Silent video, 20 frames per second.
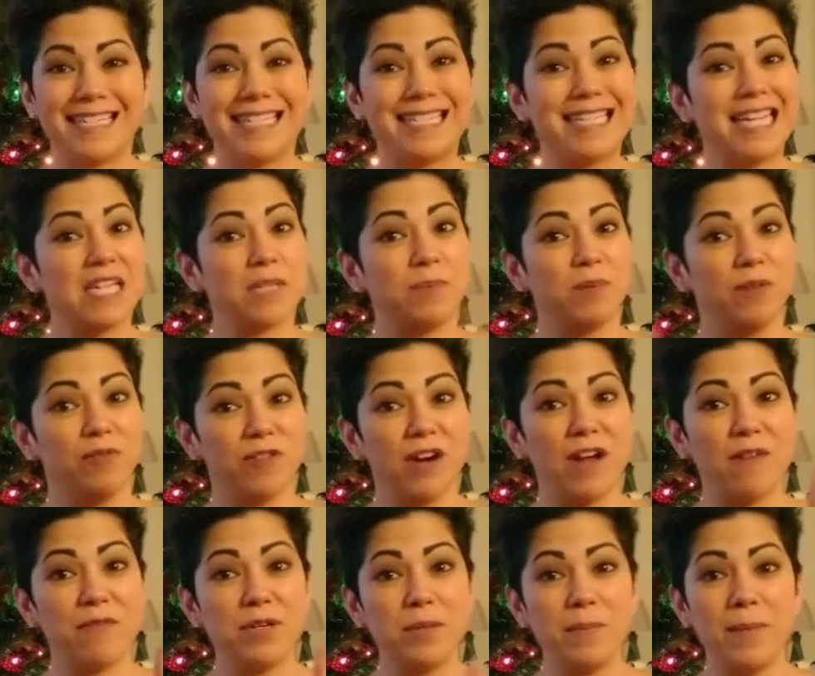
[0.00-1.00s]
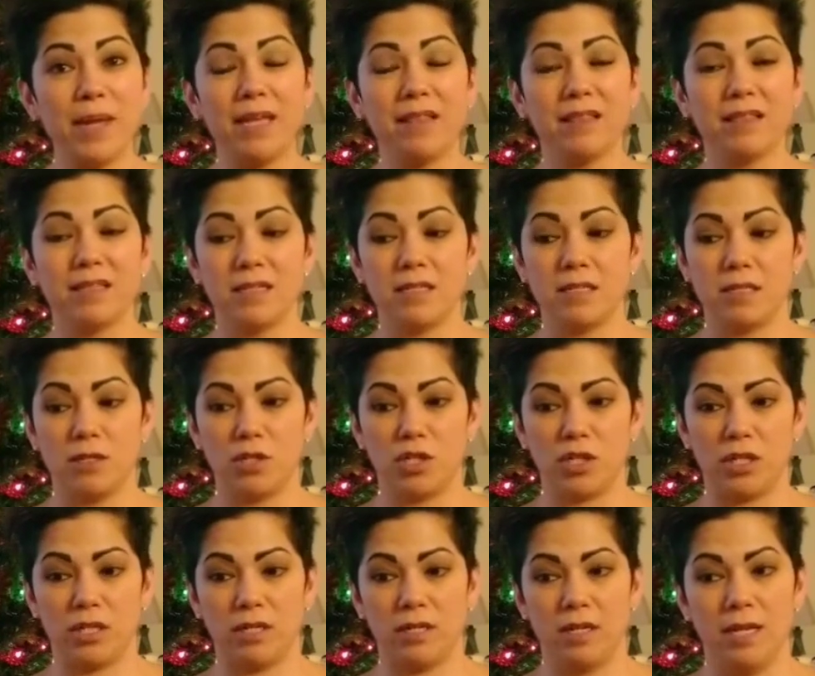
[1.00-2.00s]
It takes me forever to make the
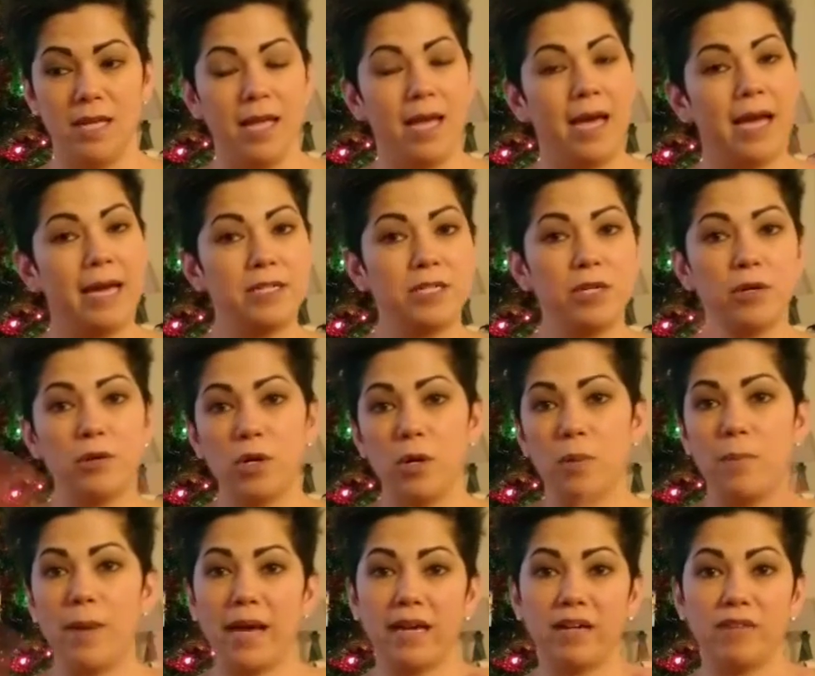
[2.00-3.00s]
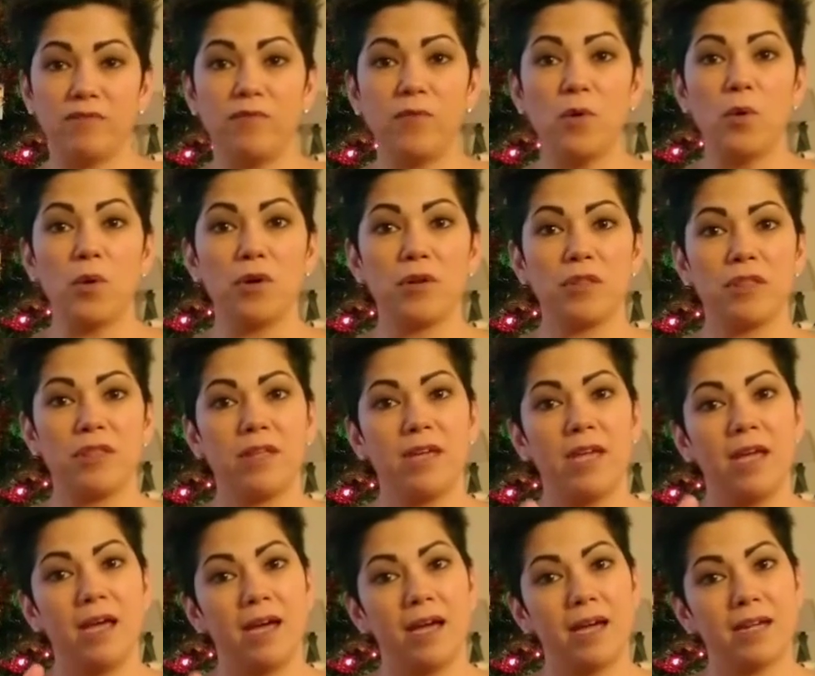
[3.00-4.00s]
decision. I don't go back and forth.
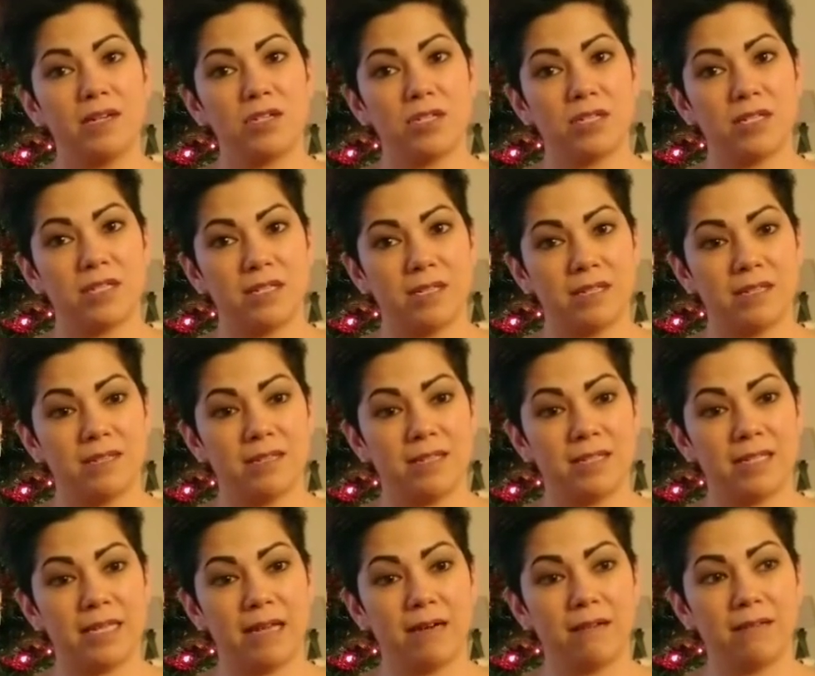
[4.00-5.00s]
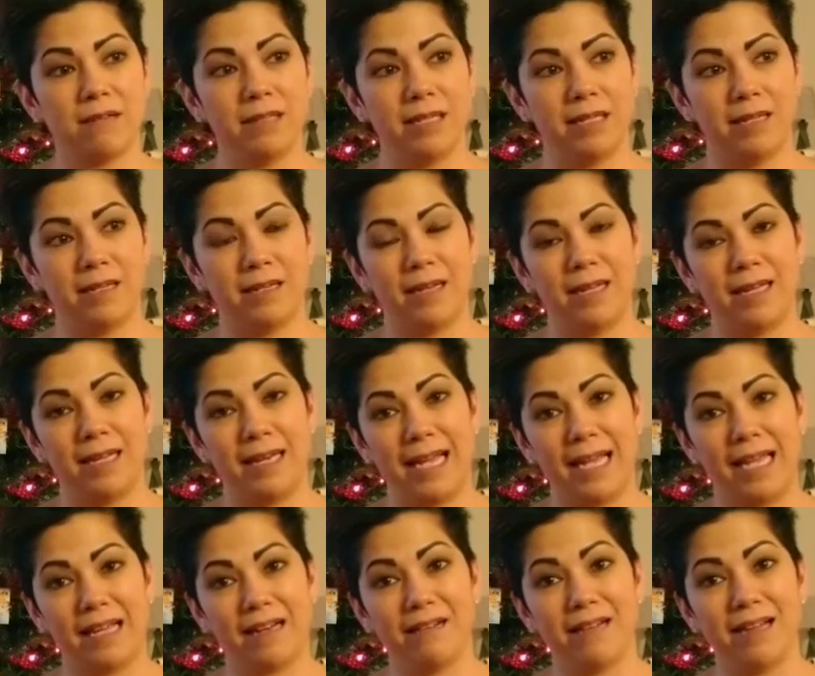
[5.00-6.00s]
I just settle in and
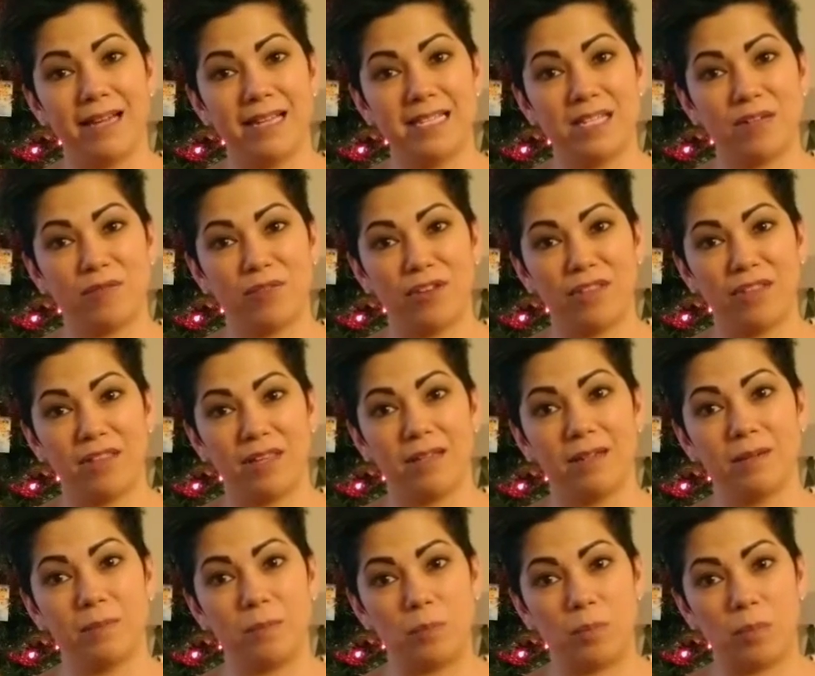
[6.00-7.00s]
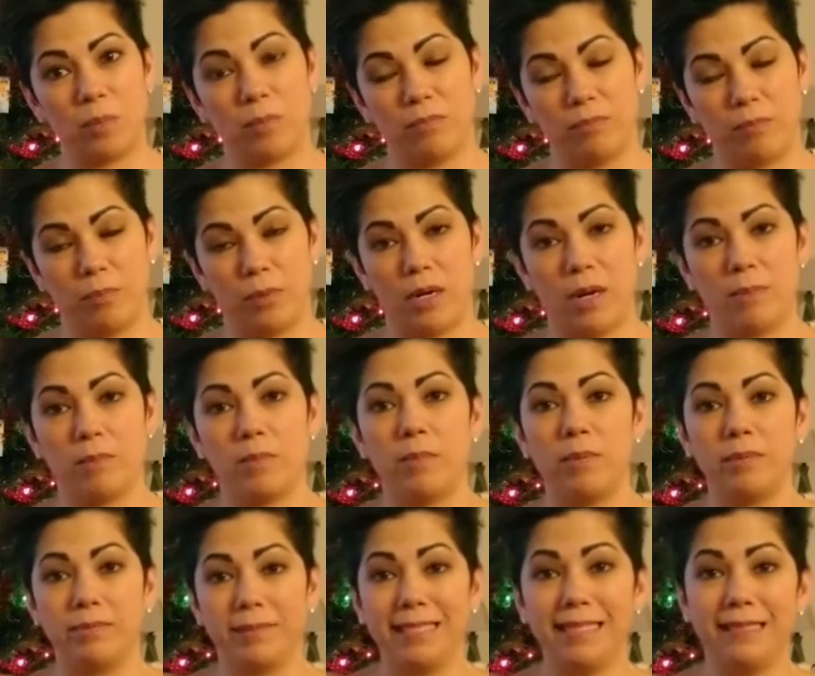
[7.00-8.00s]
analyze everything.
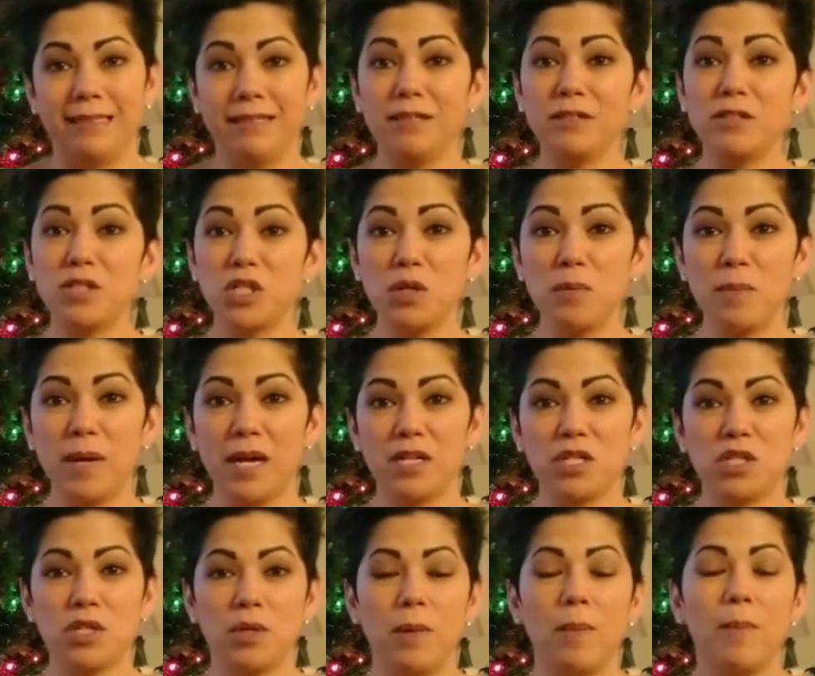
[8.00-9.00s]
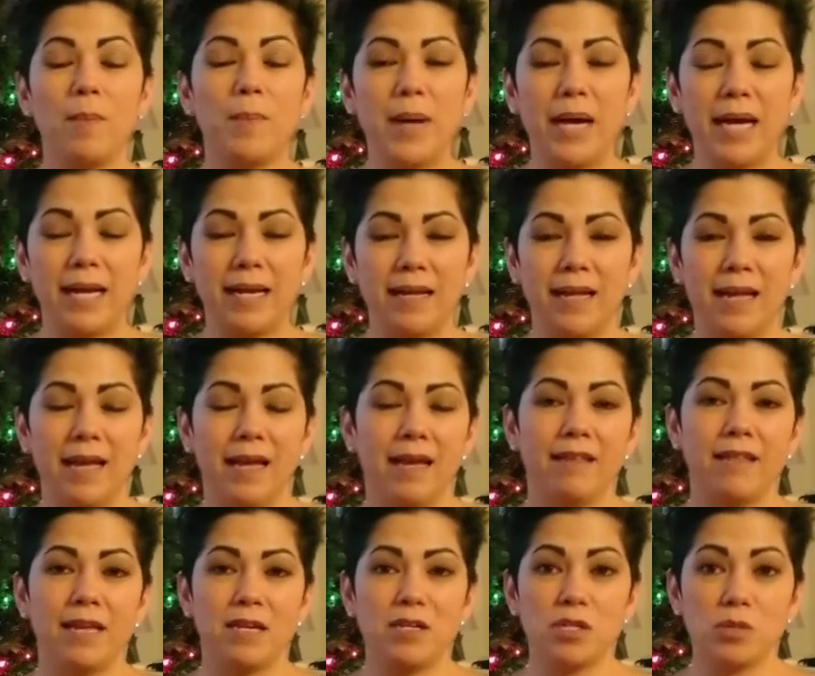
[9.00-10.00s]
Probably a little too much, but
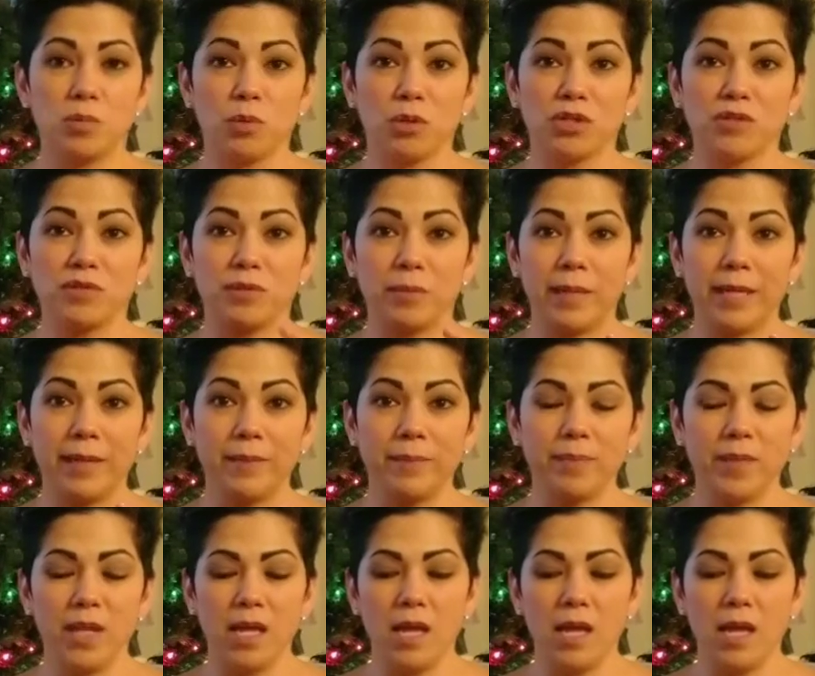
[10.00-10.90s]
that just works for me.